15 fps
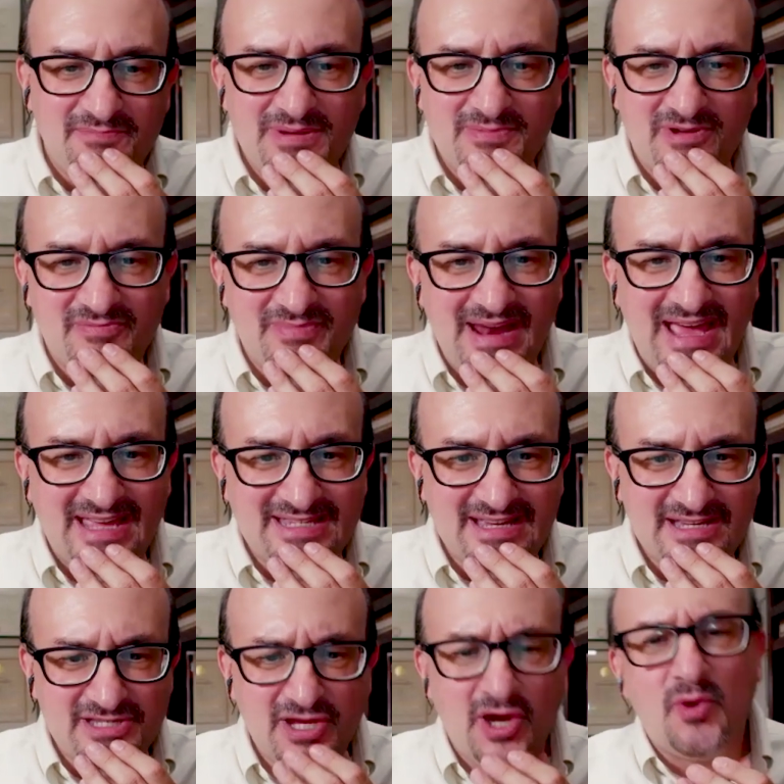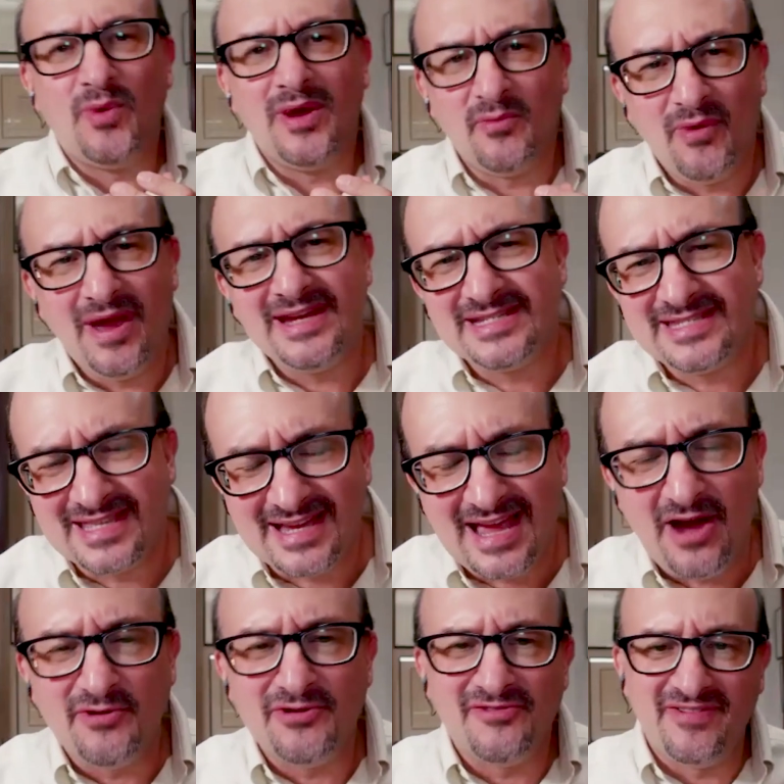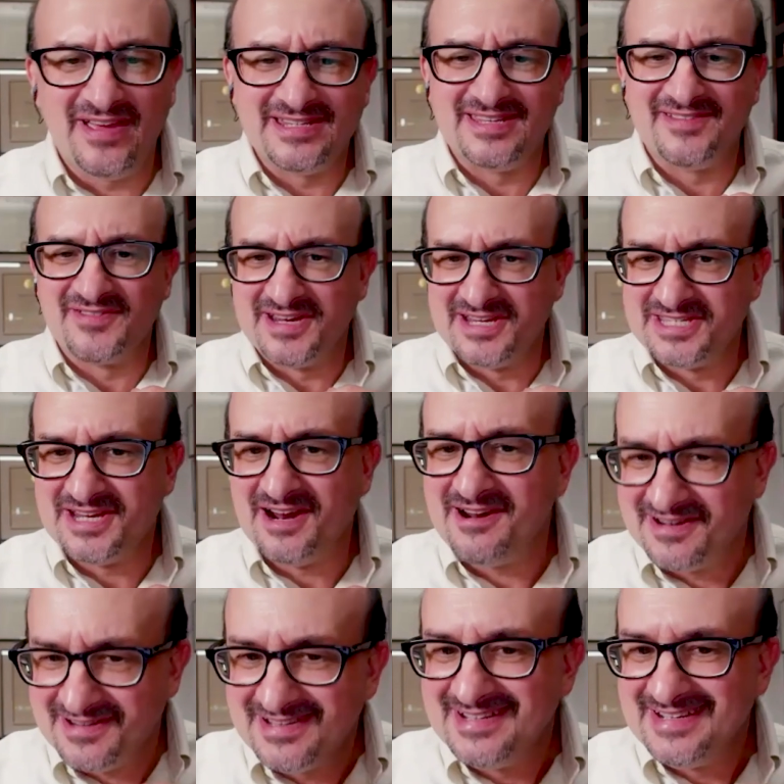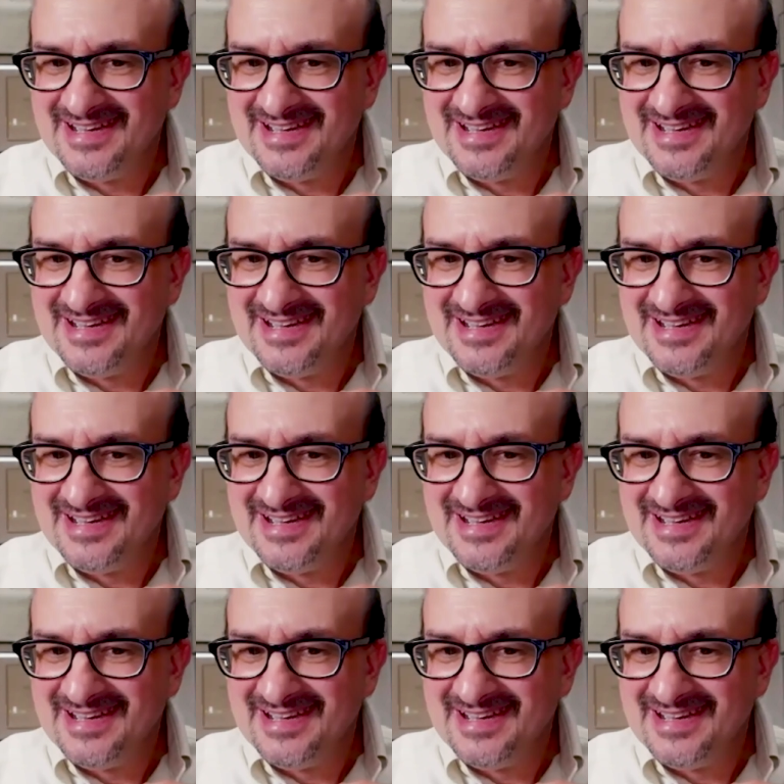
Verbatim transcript: people have been asking, so when, when is the counteroffensive going to start?